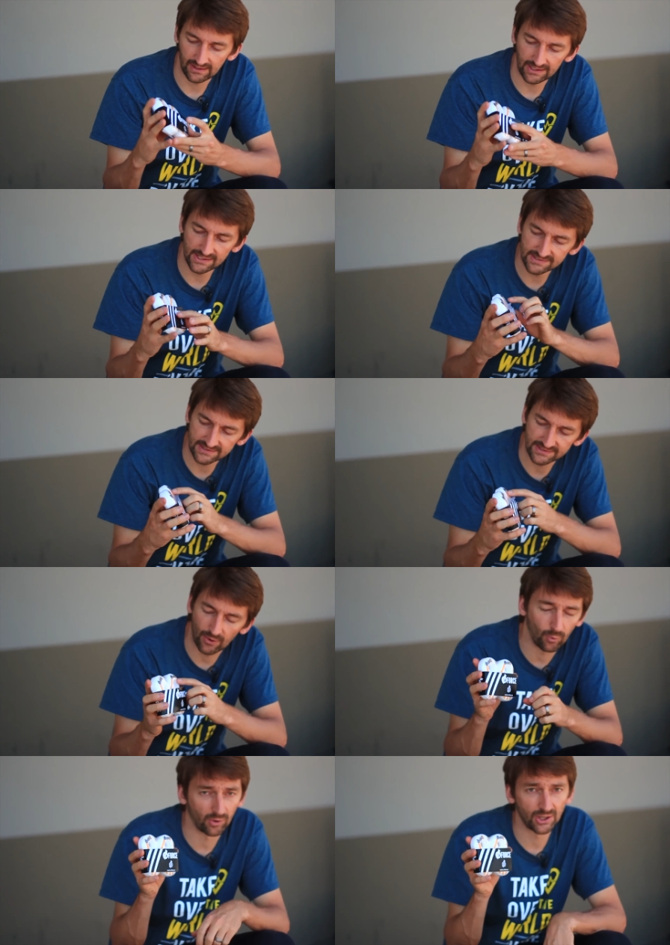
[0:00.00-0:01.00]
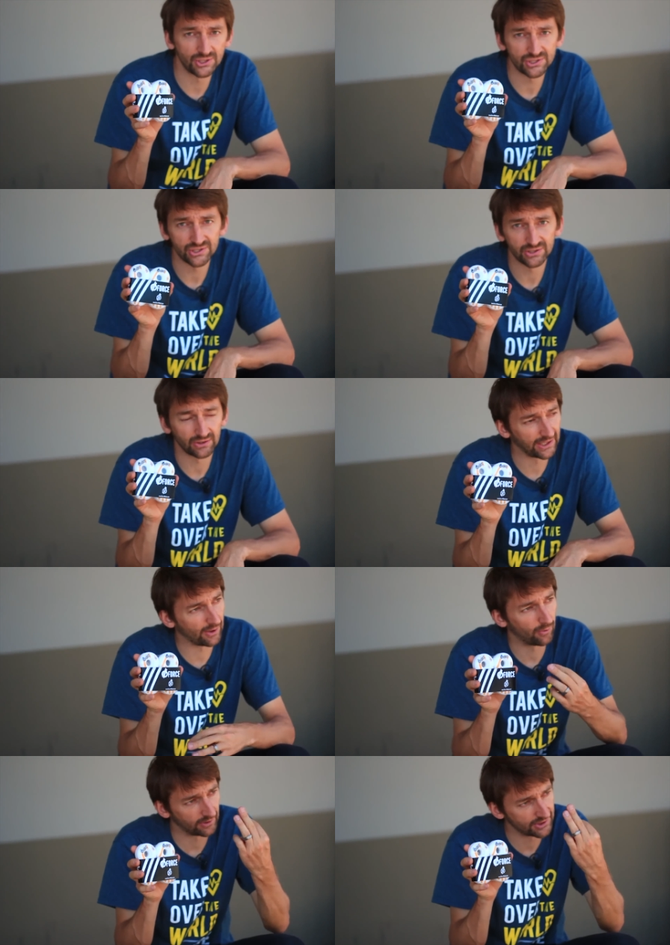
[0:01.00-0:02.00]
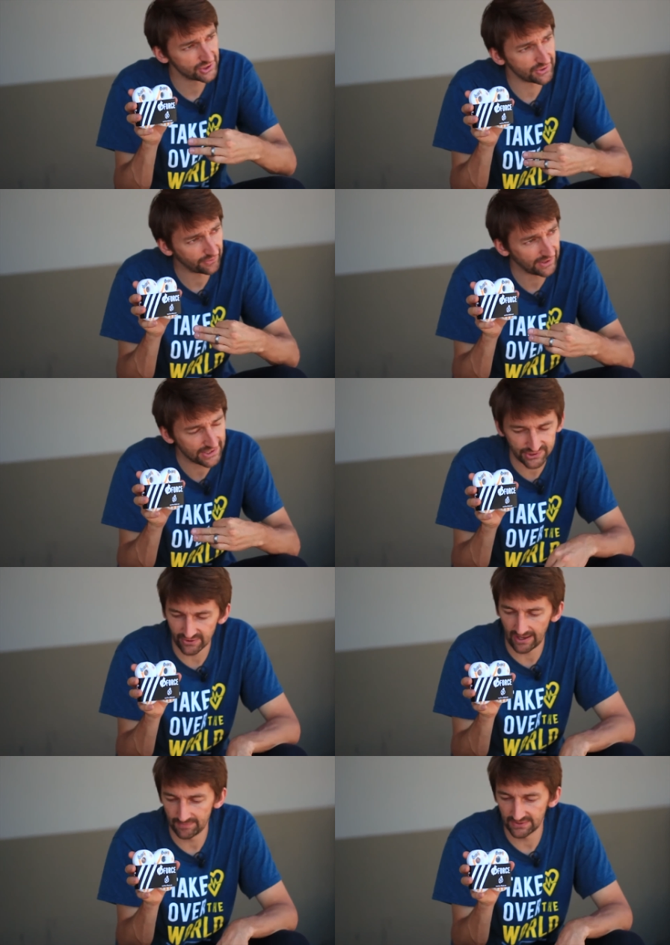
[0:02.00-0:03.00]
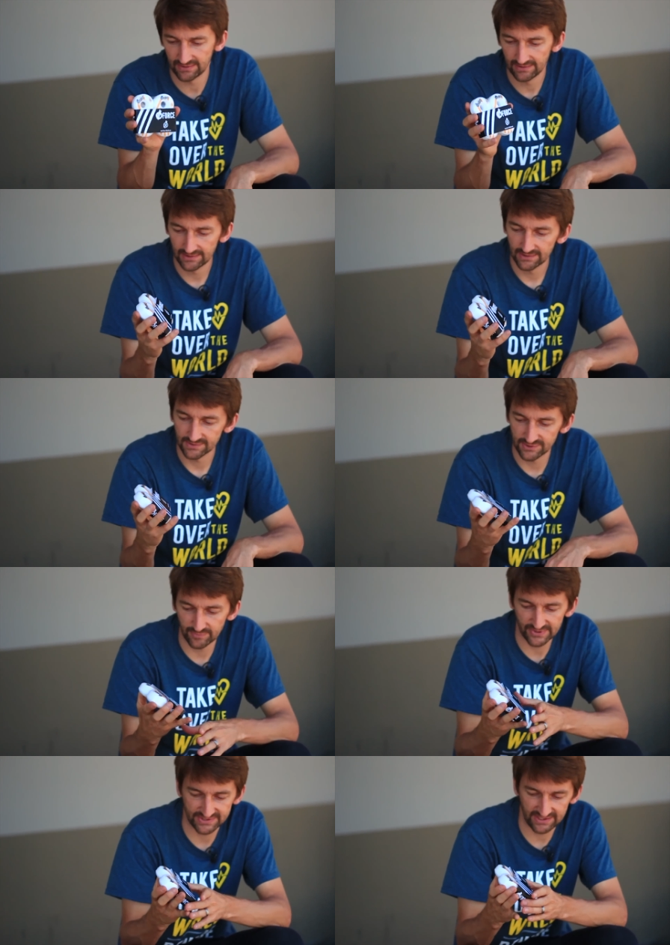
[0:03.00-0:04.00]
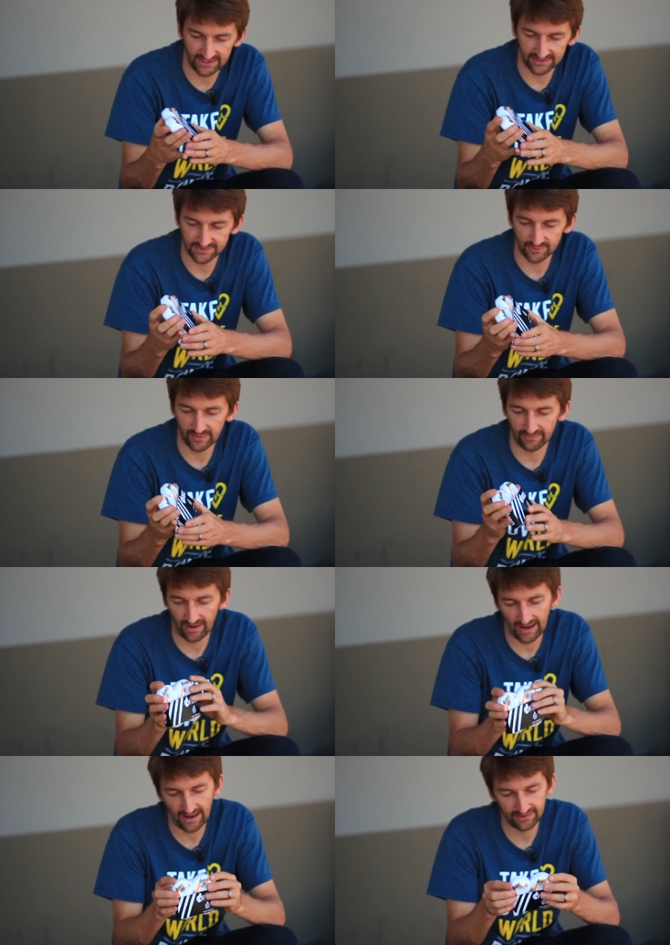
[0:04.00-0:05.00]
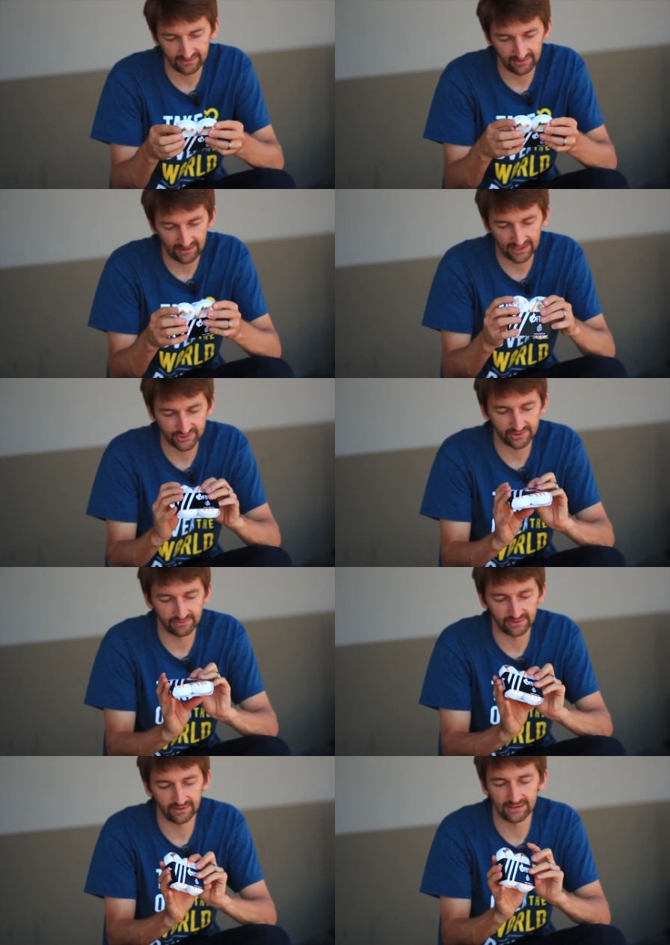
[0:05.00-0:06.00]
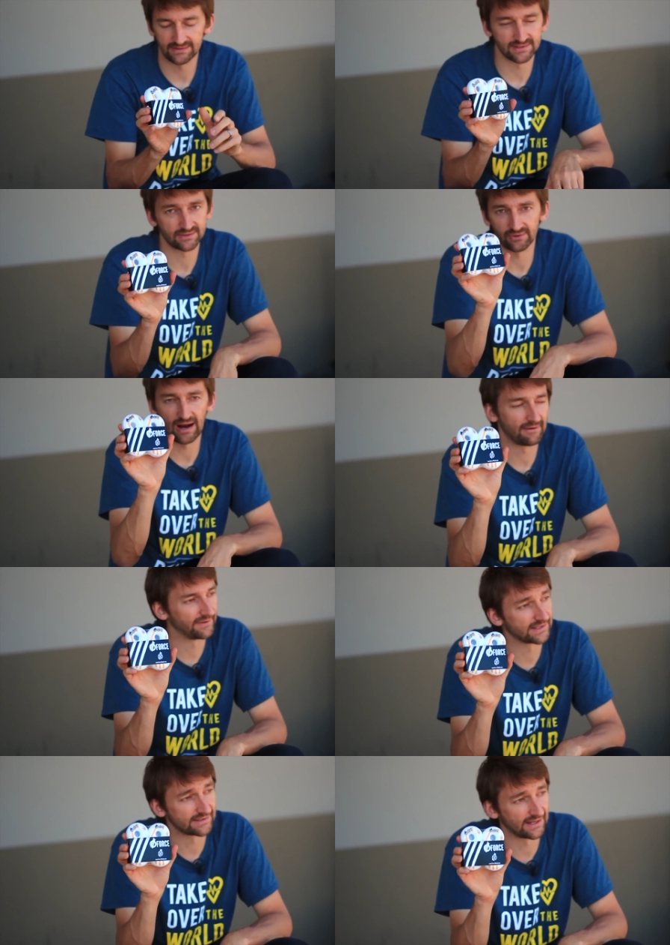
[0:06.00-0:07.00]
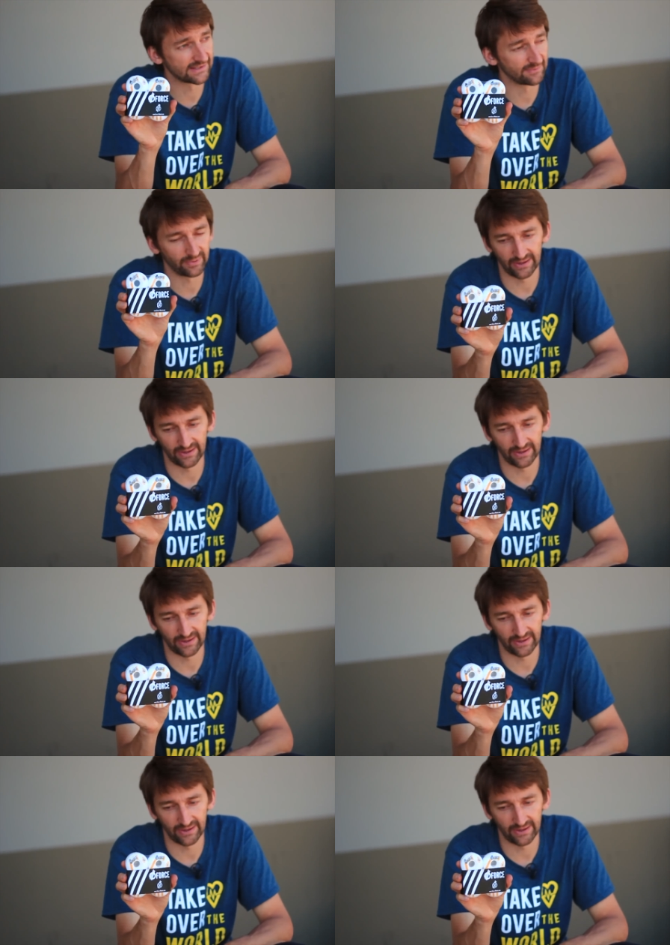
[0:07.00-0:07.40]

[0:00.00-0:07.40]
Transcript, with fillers: I guess that's an orange, like an orange 3 striped. Super sick, super rad. I actually really like these graphics, nice and